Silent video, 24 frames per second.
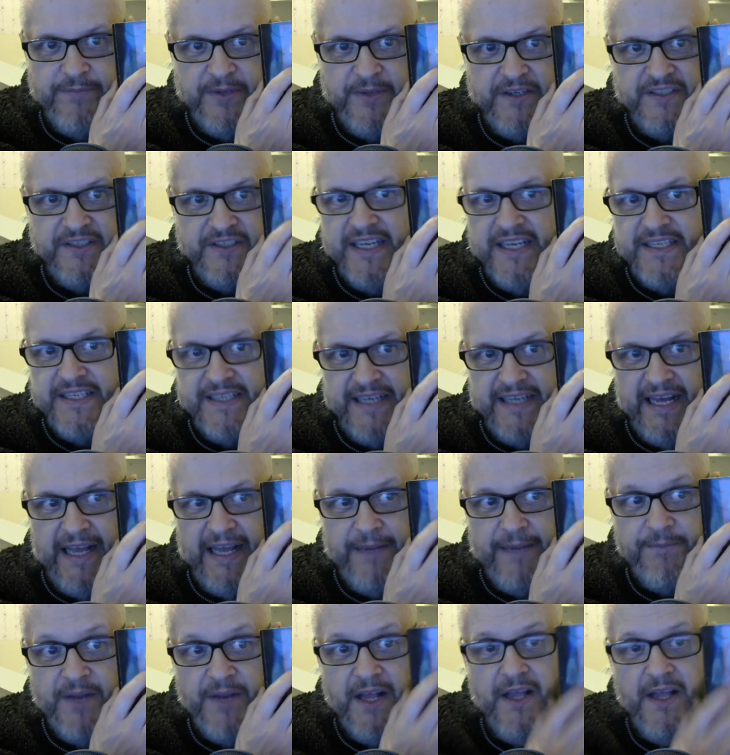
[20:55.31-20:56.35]
because his
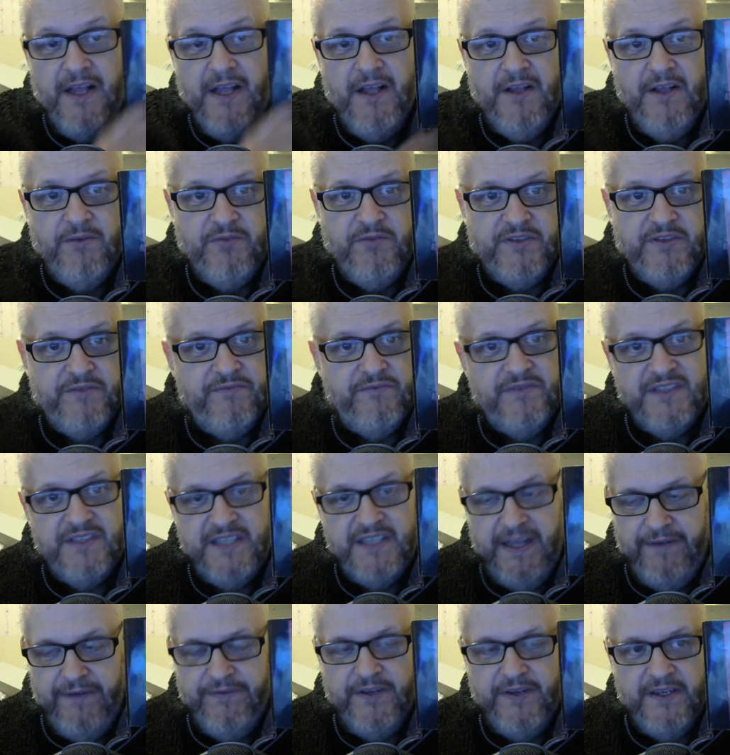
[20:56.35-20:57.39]
name was
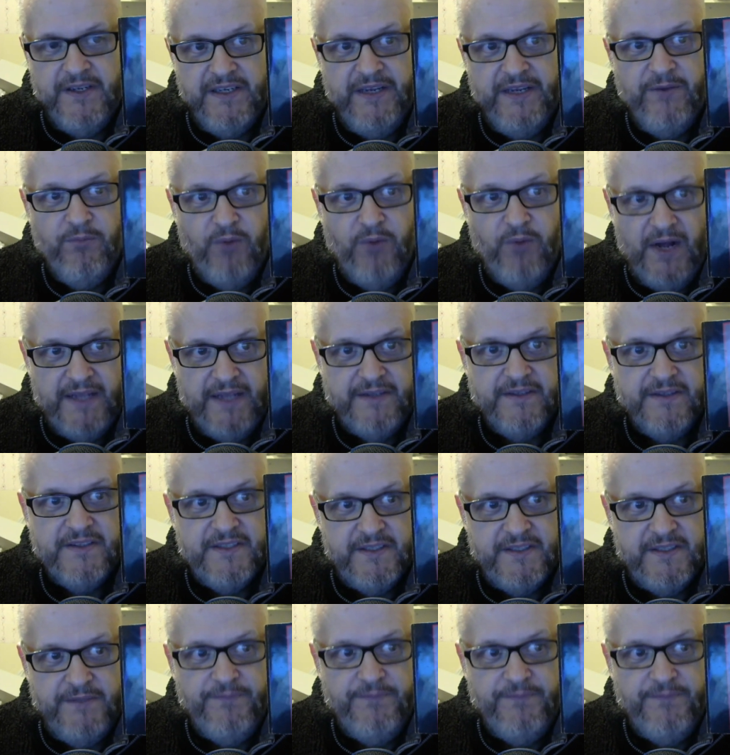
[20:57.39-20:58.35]
definitely one